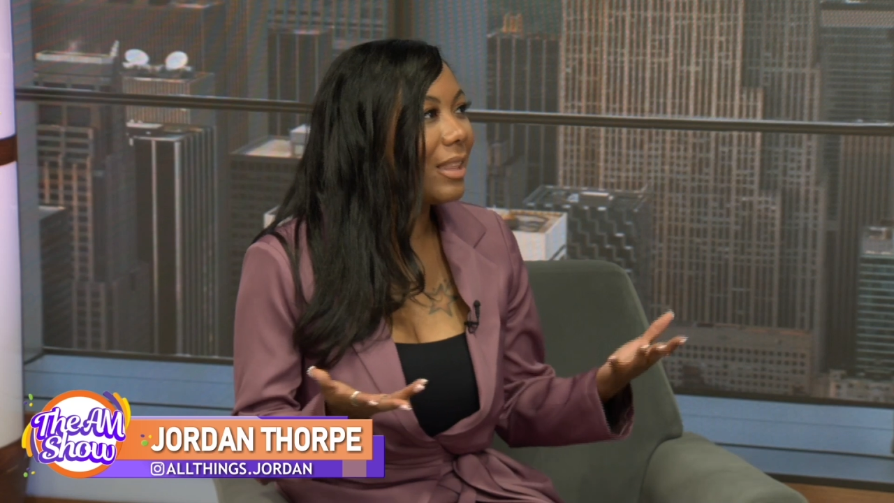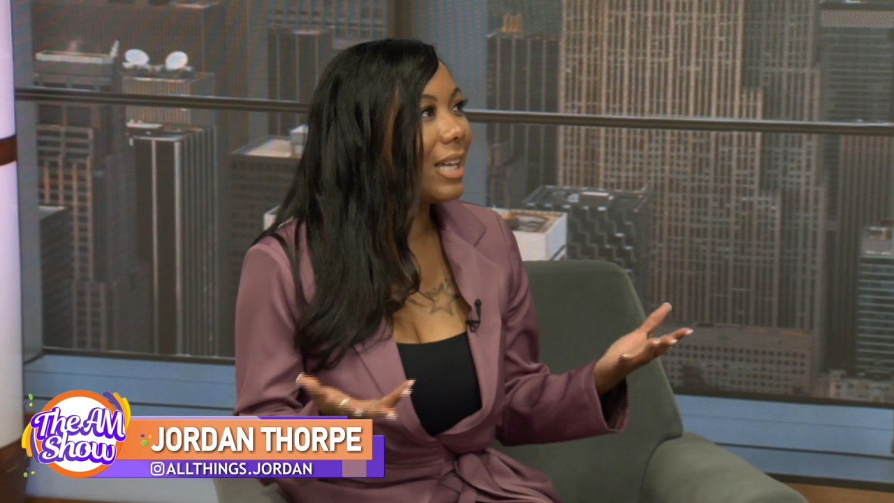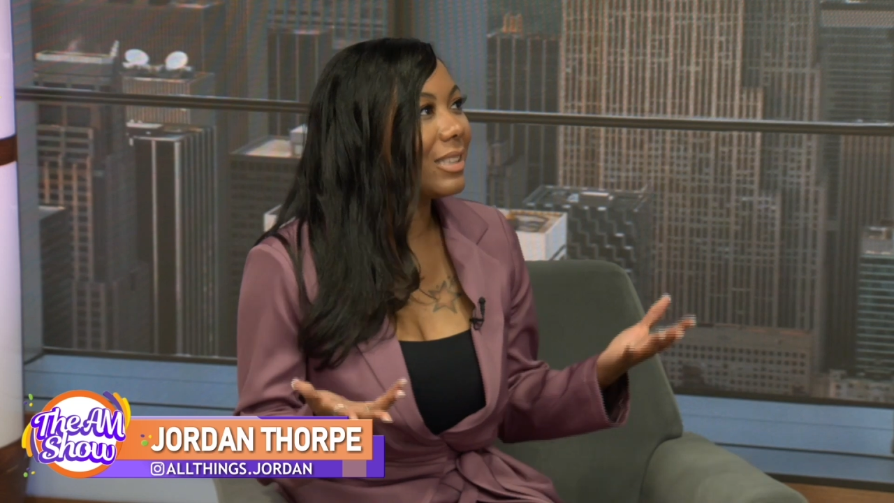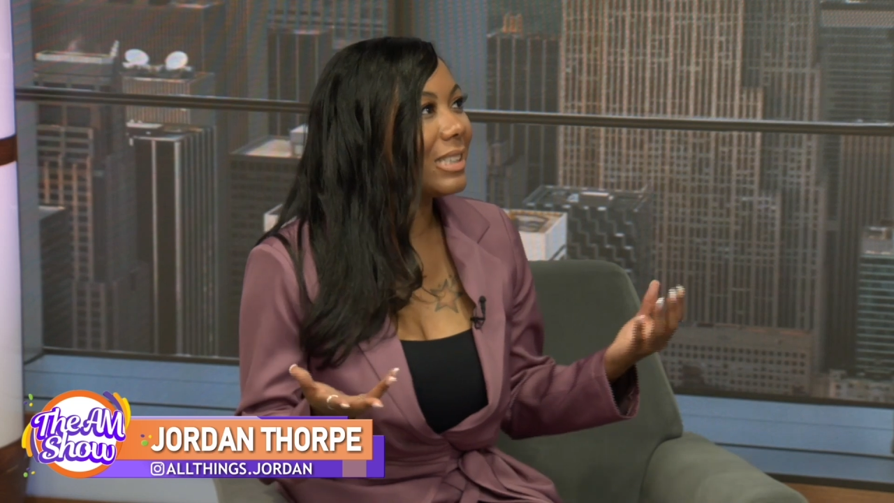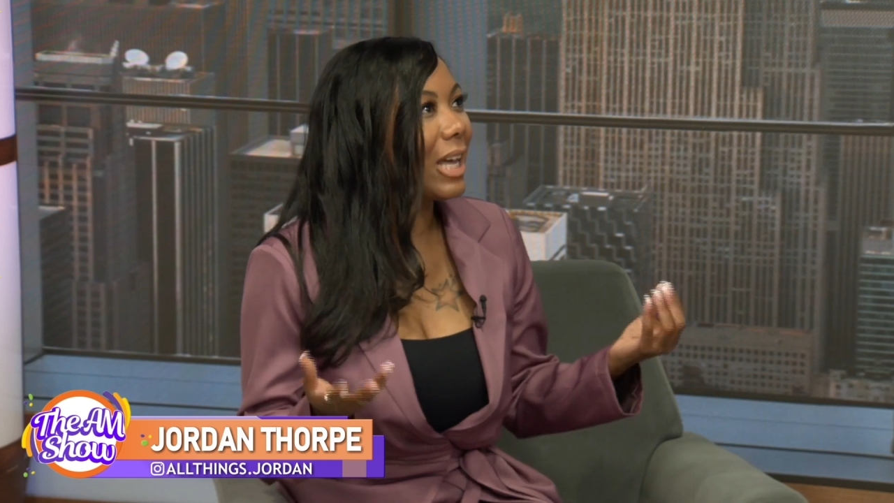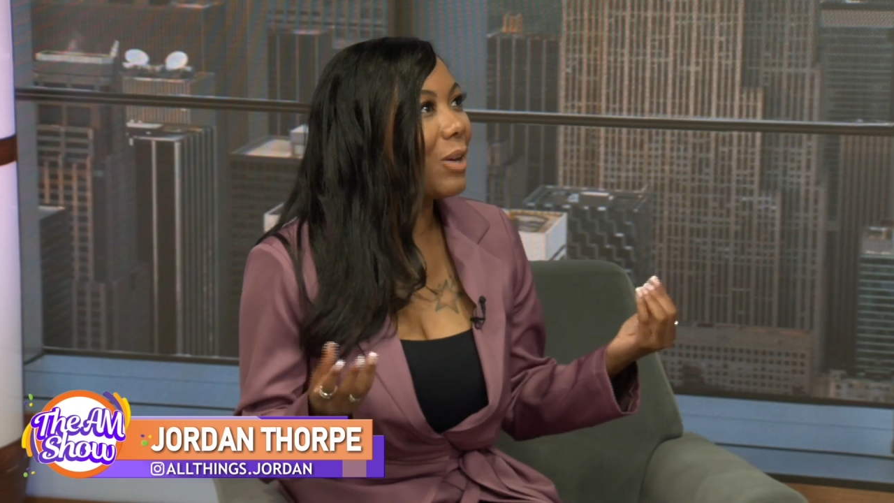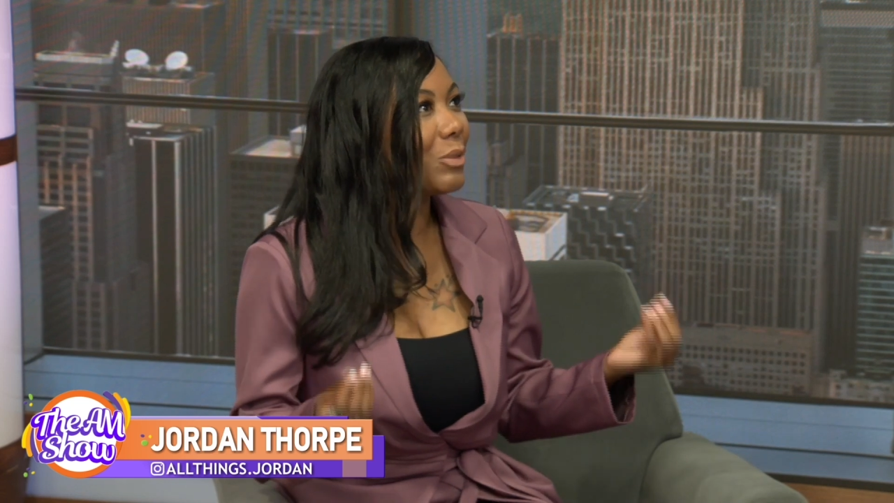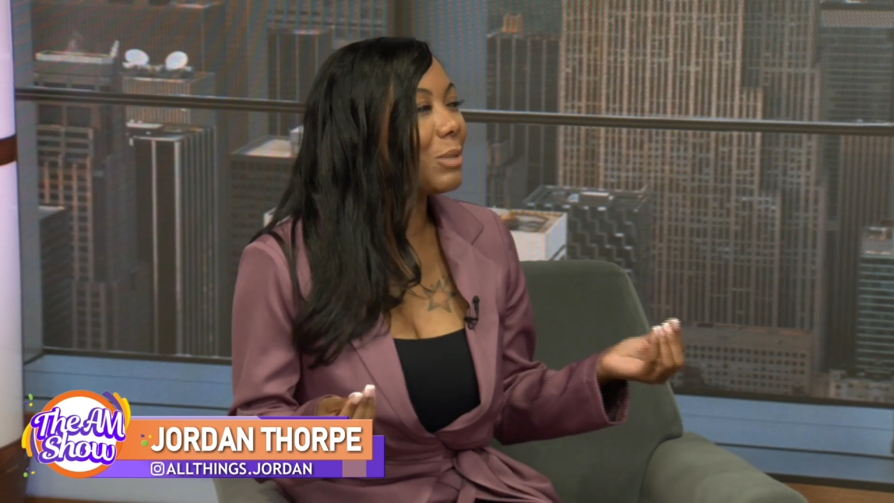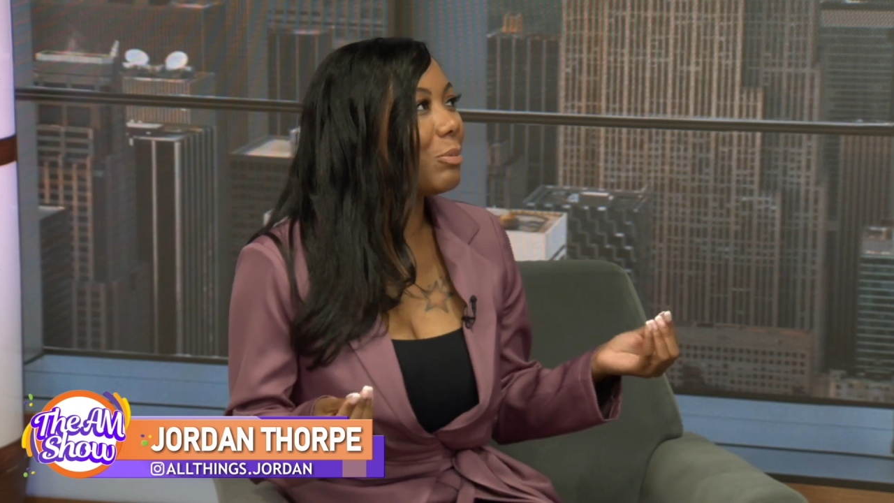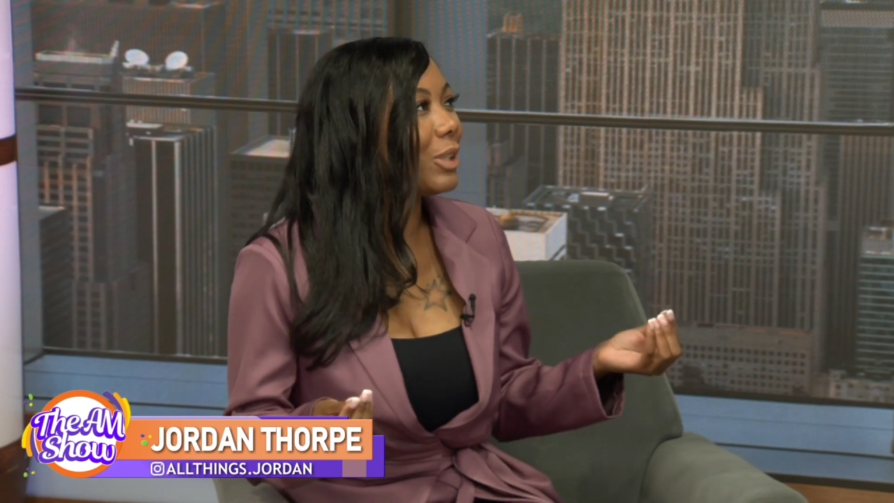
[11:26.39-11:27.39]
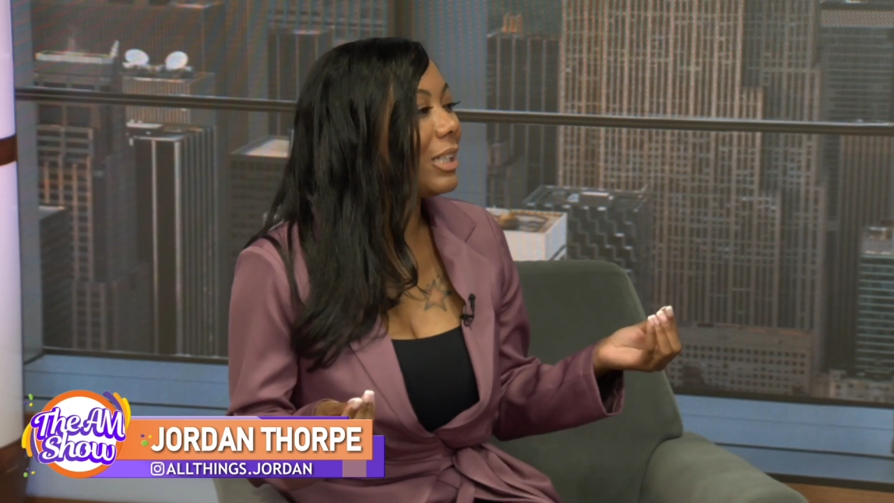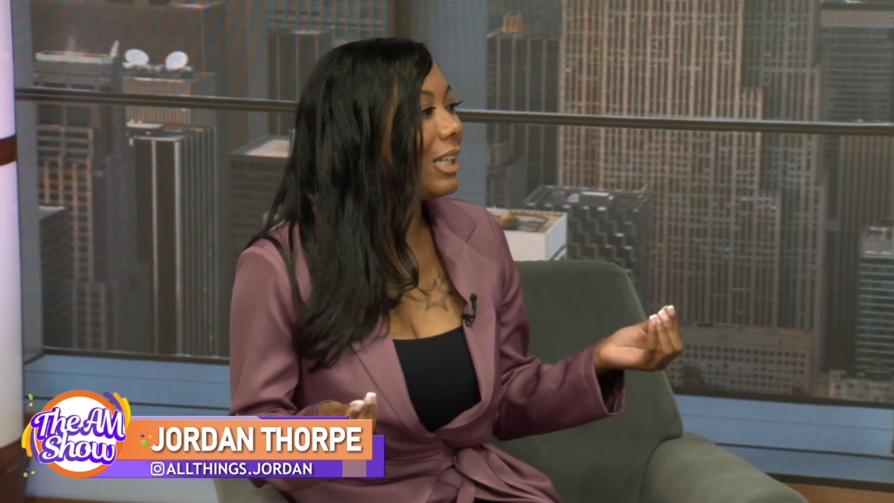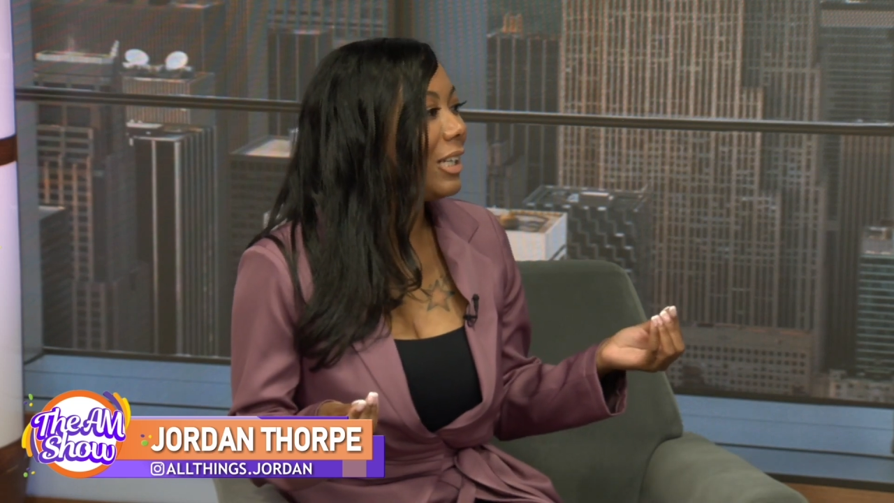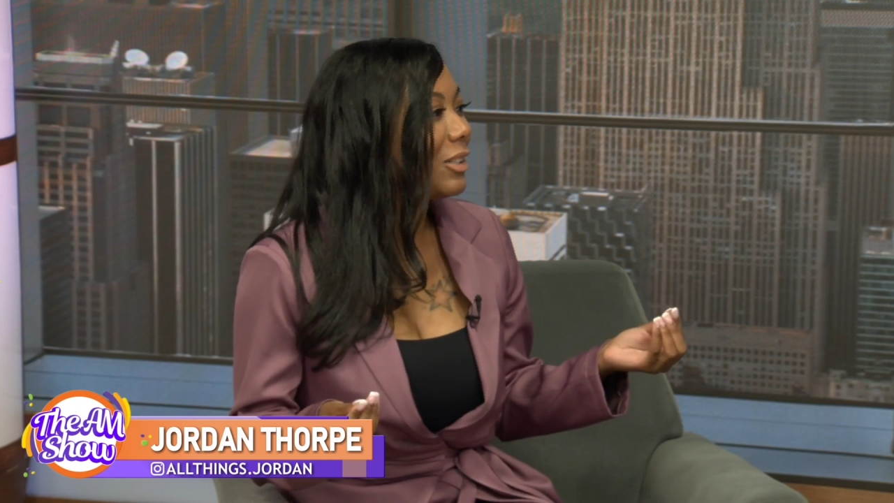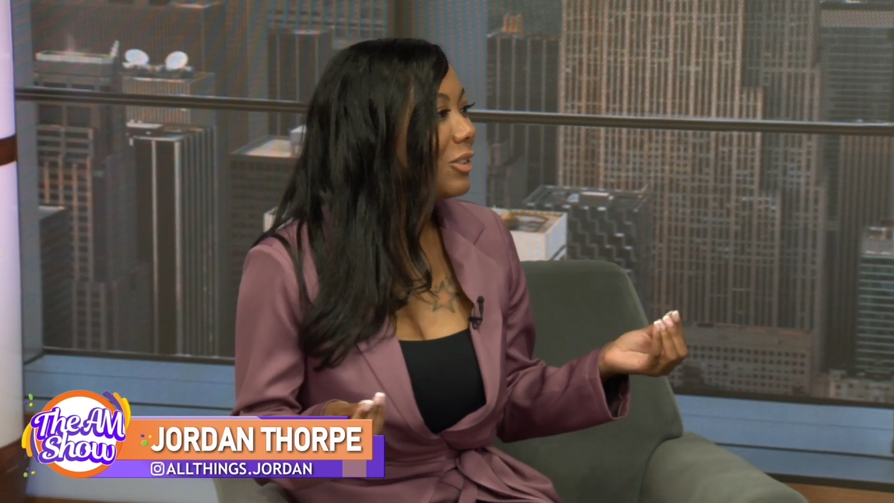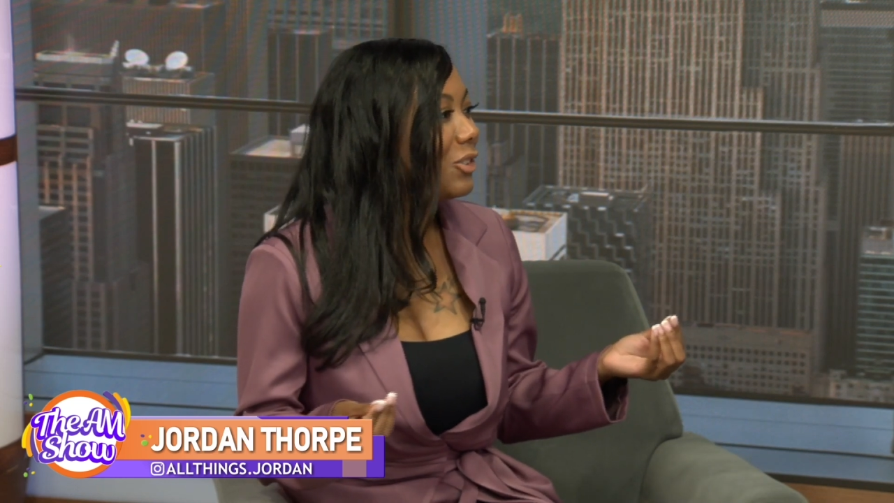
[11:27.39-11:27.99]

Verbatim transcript: that sounds pretty